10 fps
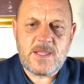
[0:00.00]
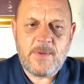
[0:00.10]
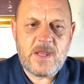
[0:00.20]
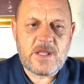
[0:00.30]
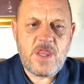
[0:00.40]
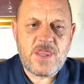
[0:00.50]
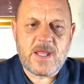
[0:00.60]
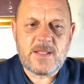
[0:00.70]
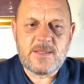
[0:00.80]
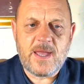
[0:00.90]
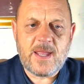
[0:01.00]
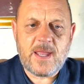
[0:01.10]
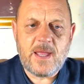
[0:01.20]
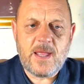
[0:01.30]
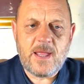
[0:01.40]
at the American think
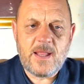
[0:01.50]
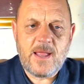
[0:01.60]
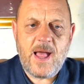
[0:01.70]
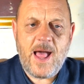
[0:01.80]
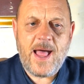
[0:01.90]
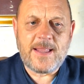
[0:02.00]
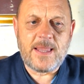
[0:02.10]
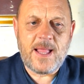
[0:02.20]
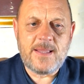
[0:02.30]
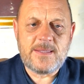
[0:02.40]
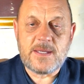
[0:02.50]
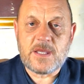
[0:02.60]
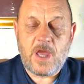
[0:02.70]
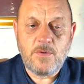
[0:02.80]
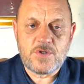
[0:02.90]
tank Atlantic
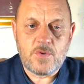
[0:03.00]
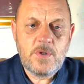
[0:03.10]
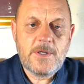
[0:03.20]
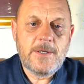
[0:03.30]
Council,